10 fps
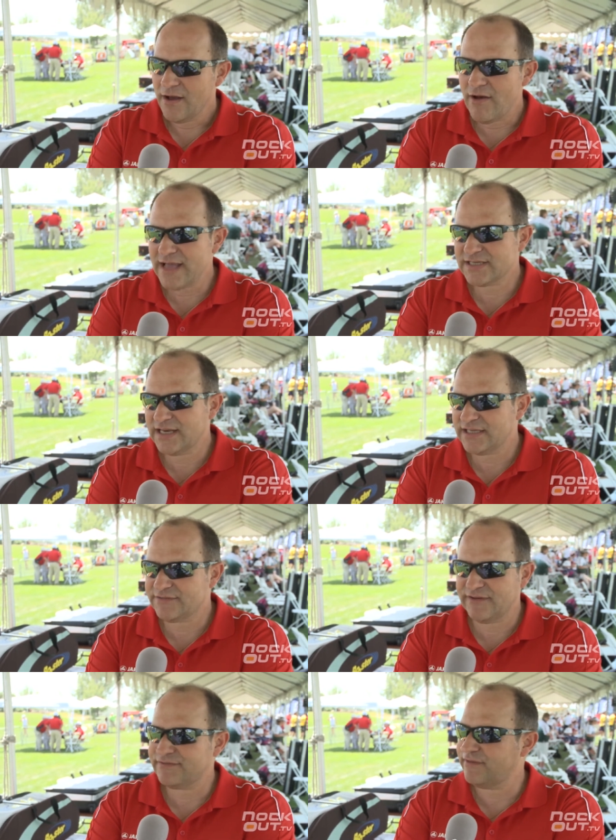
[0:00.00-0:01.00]
Well, actually, it's
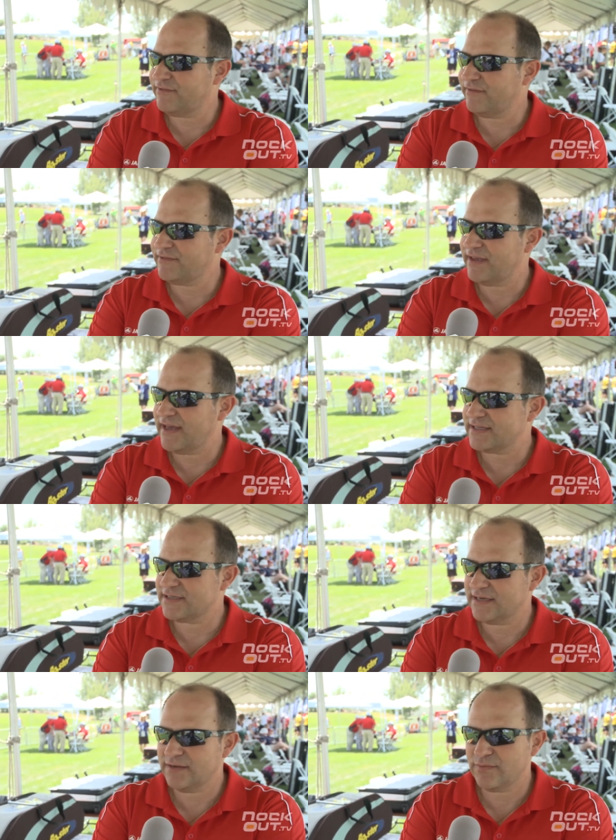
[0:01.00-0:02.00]
50-50,
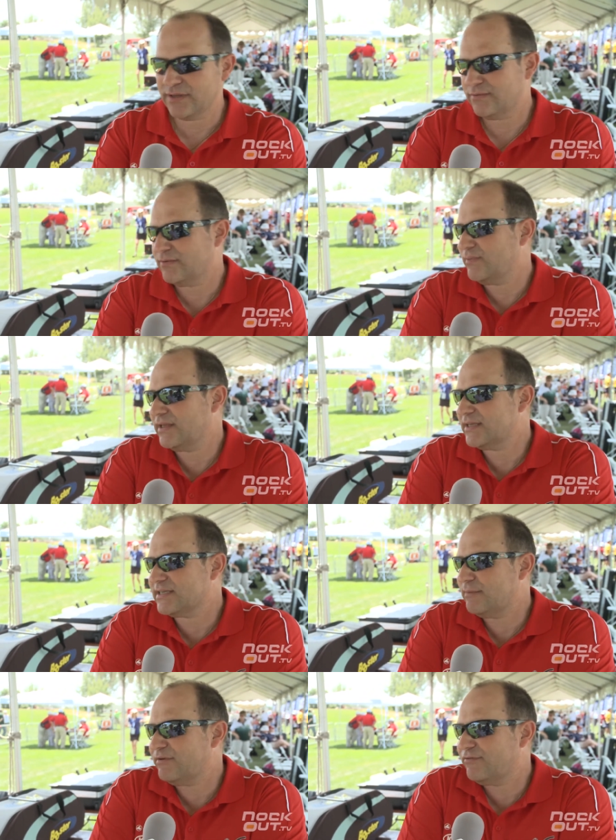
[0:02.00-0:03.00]
actually. But, I
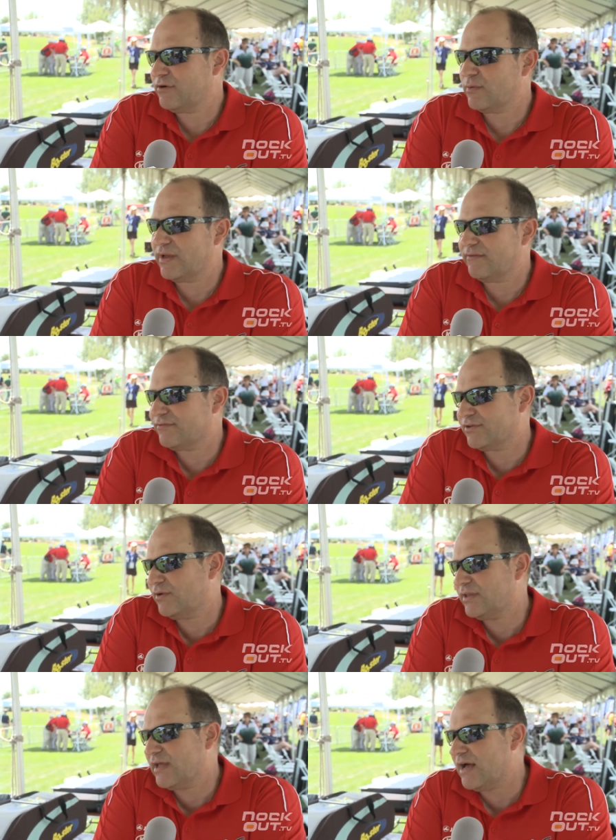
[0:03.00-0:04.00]
say before, we have
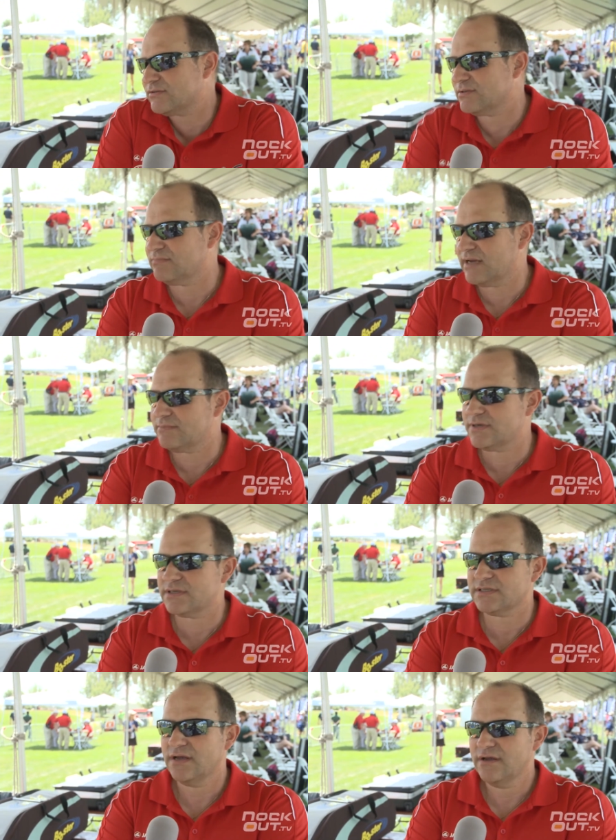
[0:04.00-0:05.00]
3,000
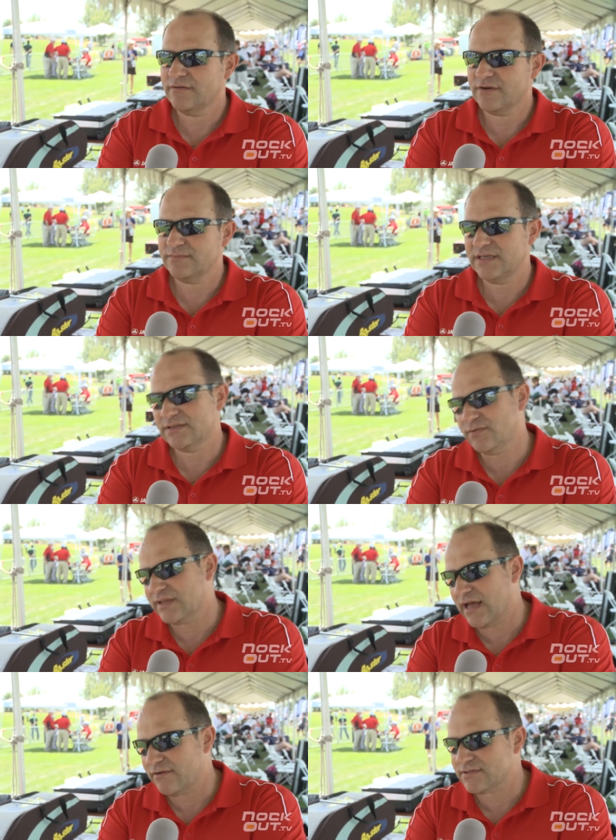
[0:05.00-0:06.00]
members. From these
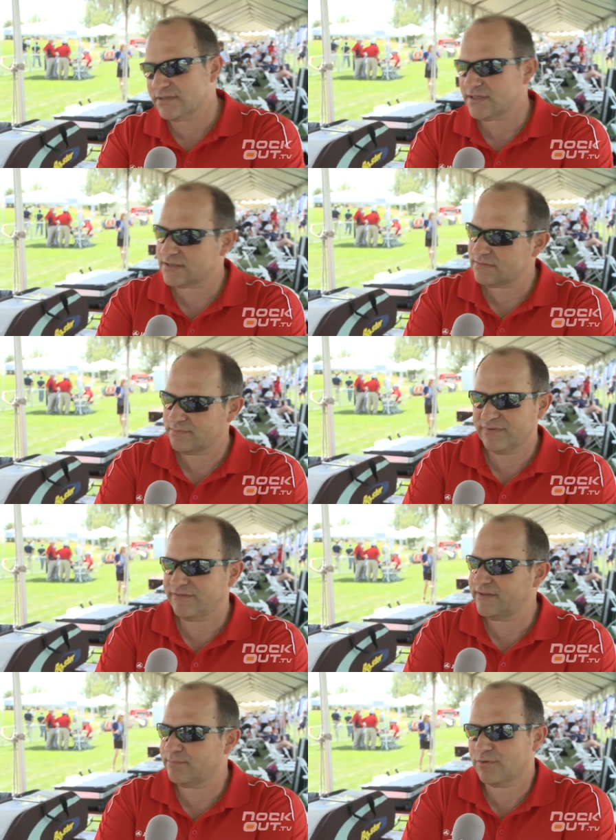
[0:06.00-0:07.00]
3,000,
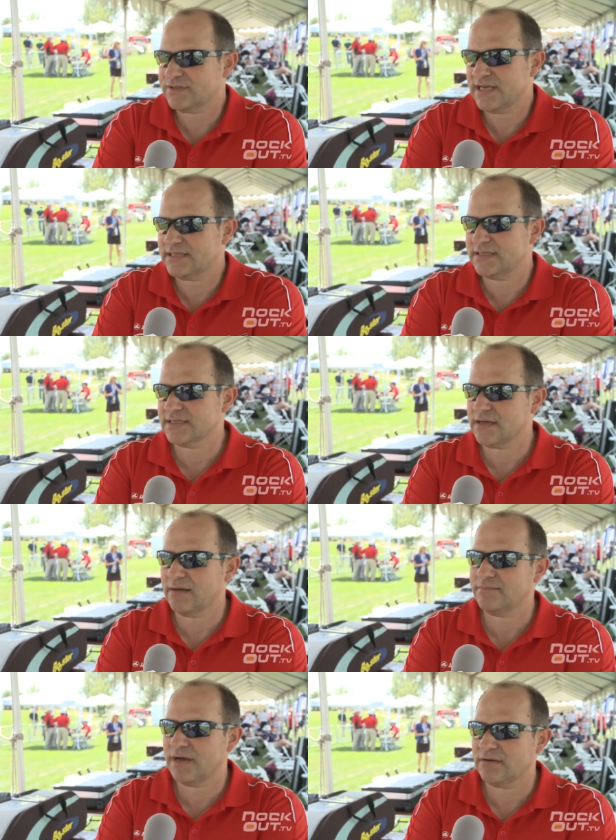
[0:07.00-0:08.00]
50% is
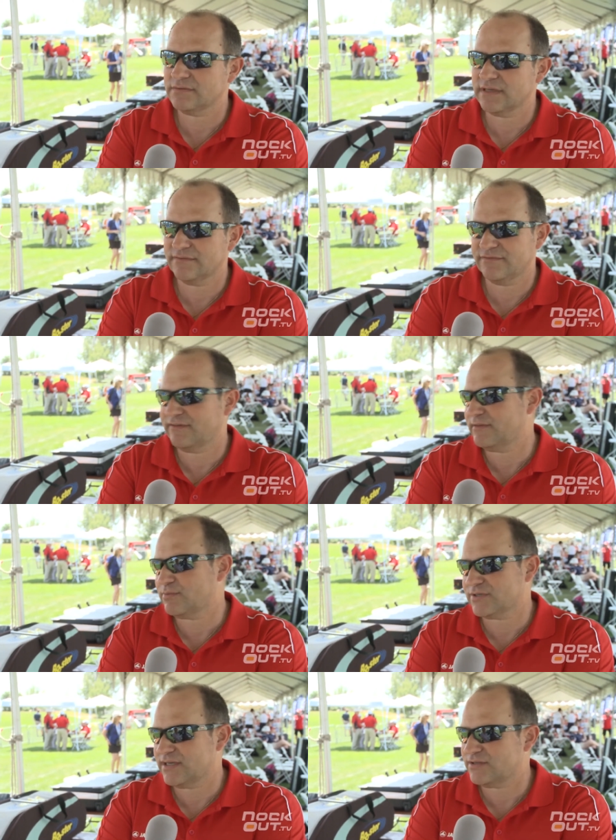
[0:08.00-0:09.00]
compound and
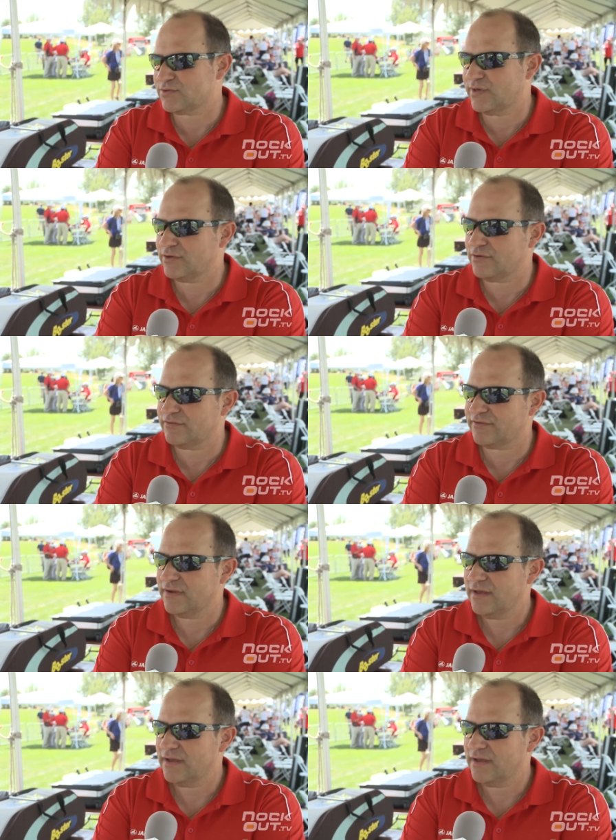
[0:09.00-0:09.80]
50% is recurve.